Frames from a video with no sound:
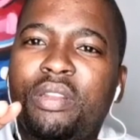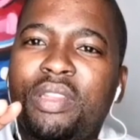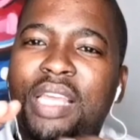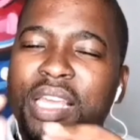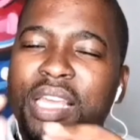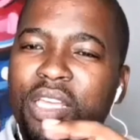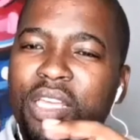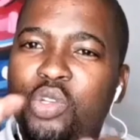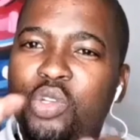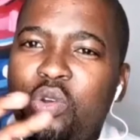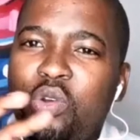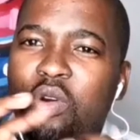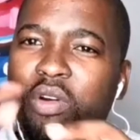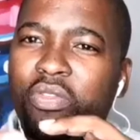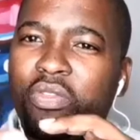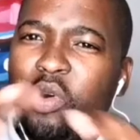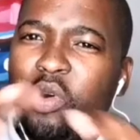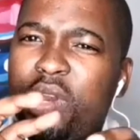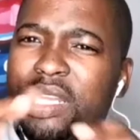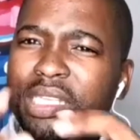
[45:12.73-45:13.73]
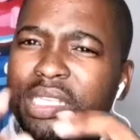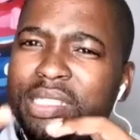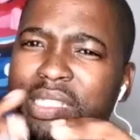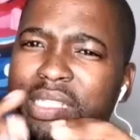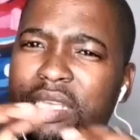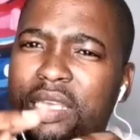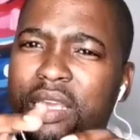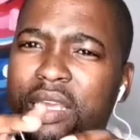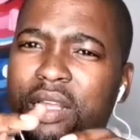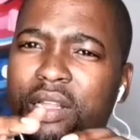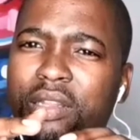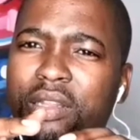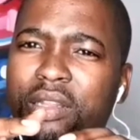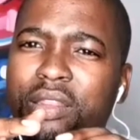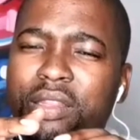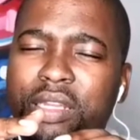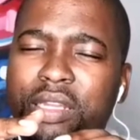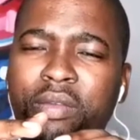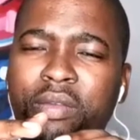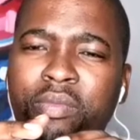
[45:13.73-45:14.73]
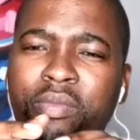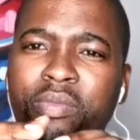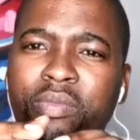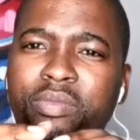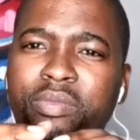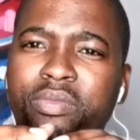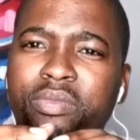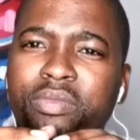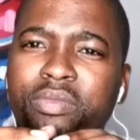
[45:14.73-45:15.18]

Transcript: the issue health. of holistic health, ne?